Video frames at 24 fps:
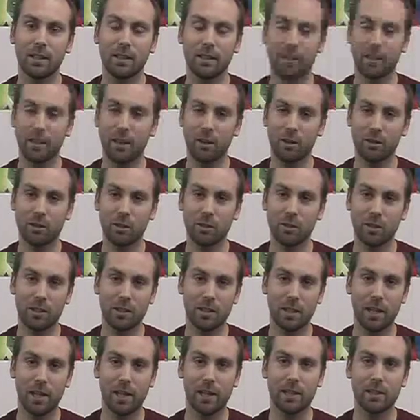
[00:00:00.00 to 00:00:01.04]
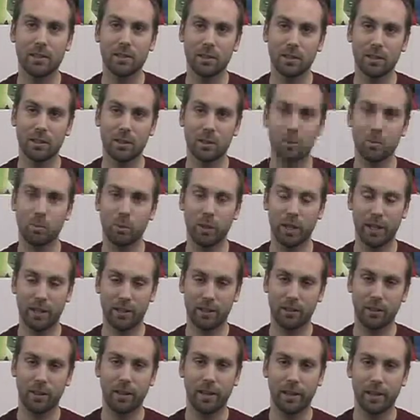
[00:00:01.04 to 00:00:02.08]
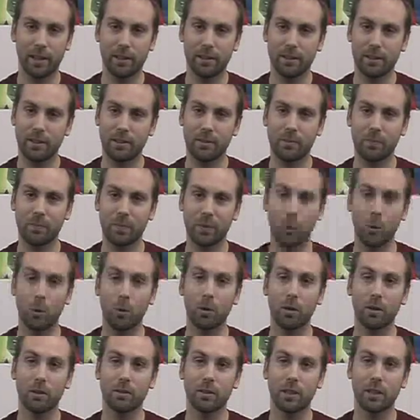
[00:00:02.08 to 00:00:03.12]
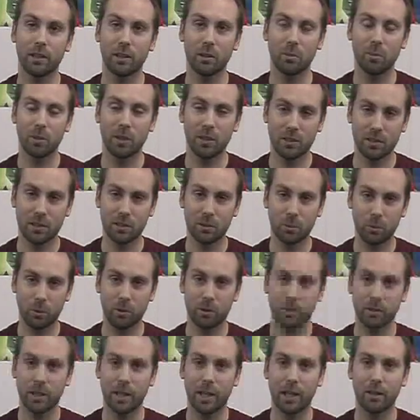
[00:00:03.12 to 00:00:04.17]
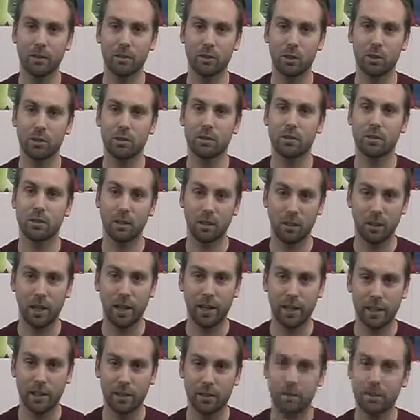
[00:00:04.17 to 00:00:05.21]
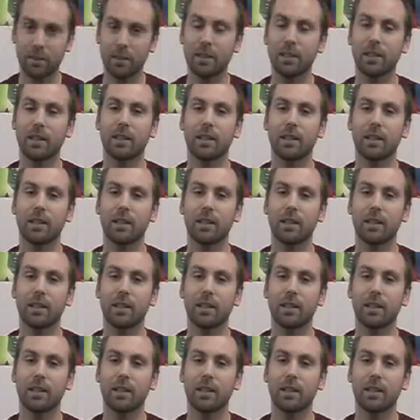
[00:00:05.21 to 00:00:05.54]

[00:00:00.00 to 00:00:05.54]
the character that dies is Black Goliath, or in the PC world now, just Goliath.